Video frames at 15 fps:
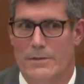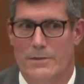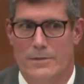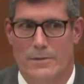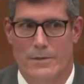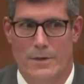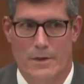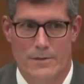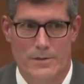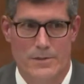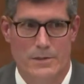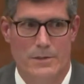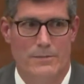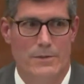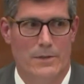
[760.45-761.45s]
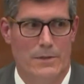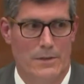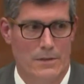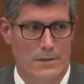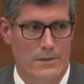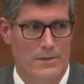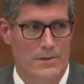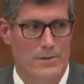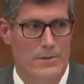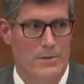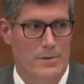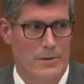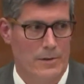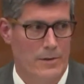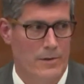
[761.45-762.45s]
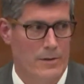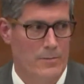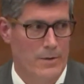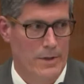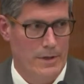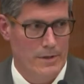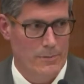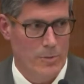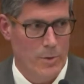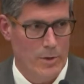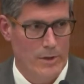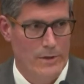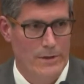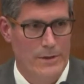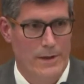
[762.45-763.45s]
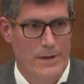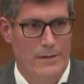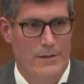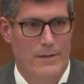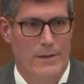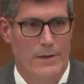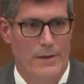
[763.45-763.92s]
So the other significant conditions are things that played a role in the death